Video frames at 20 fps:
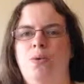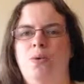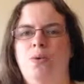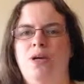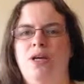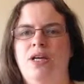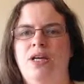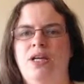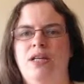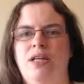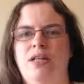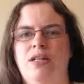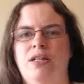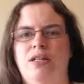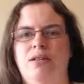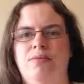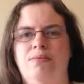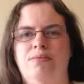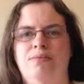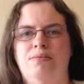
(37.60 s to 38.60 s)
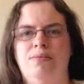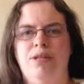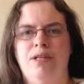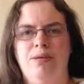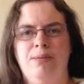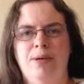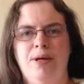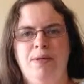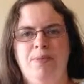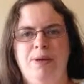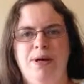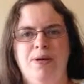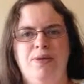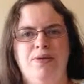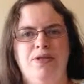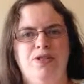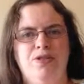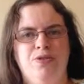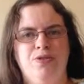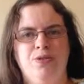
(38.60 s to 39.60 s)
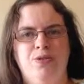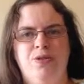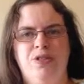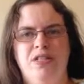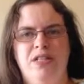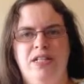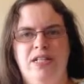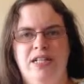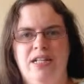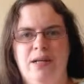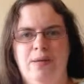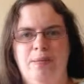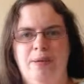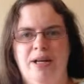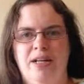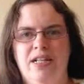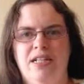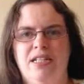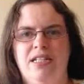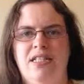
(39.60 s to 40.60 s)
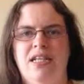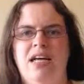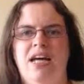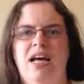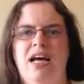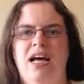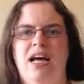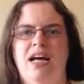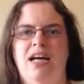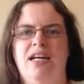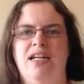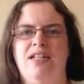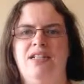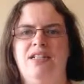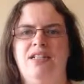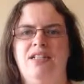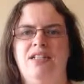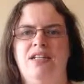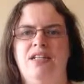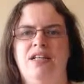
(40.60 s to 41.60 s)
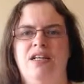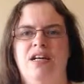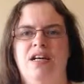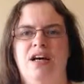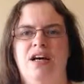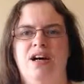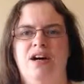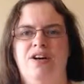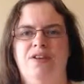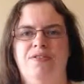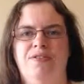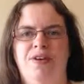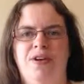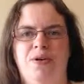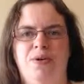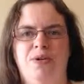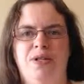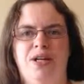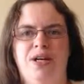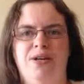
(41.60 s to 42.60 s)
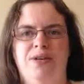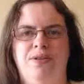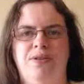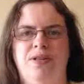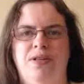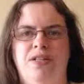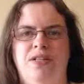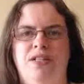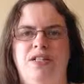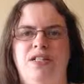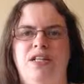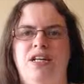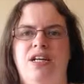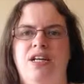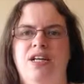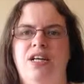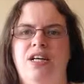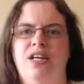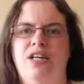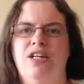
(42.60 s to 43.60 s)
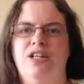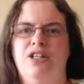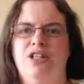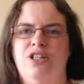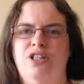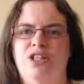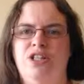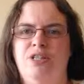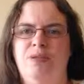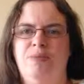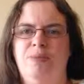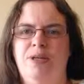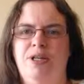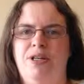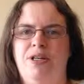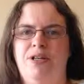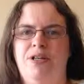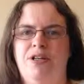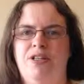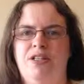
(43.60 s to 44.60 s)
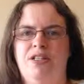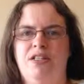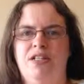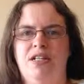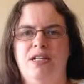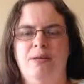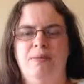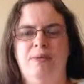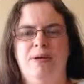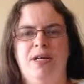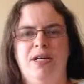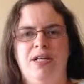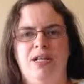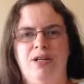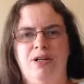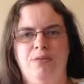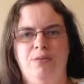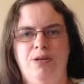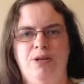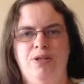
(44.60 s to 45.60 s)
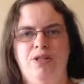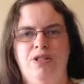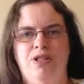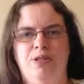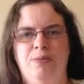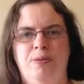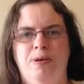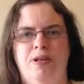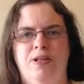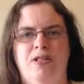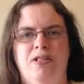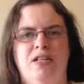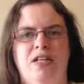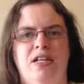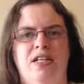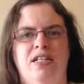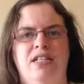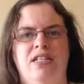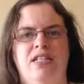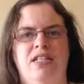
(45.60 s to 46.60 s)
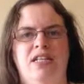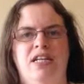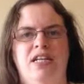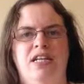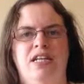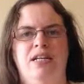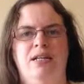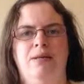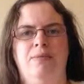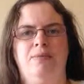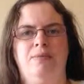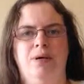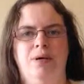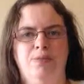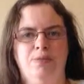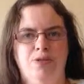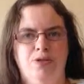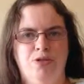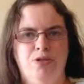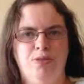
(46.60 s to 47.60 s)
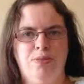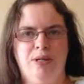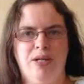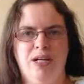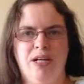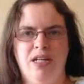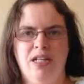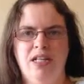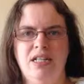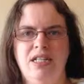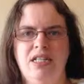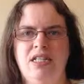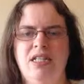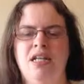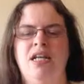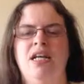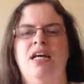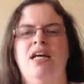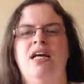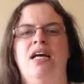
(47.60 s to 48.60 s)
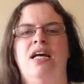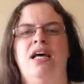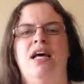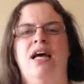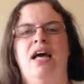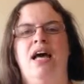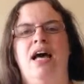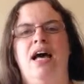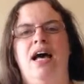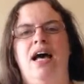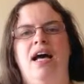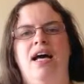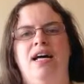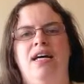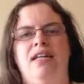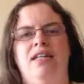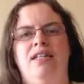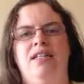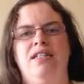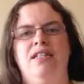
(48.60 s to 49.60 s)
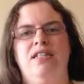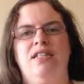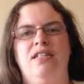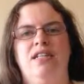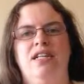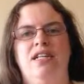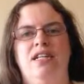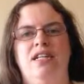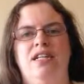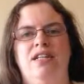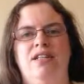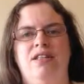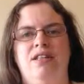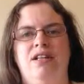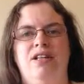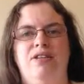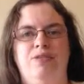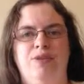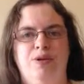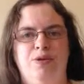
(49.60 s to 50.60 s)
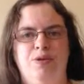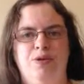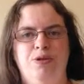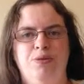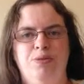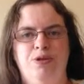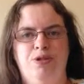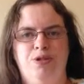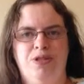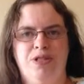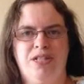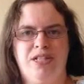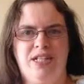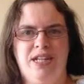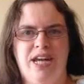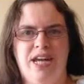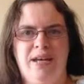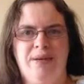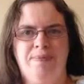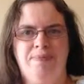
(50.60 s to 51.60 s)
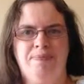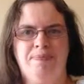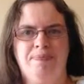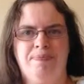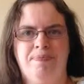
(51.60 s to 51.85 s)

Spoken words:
We emailed backwards and forwards a little bit, and I found out that she'd been sleeping in her Moses basket in mum's room at night and in the living room during the day.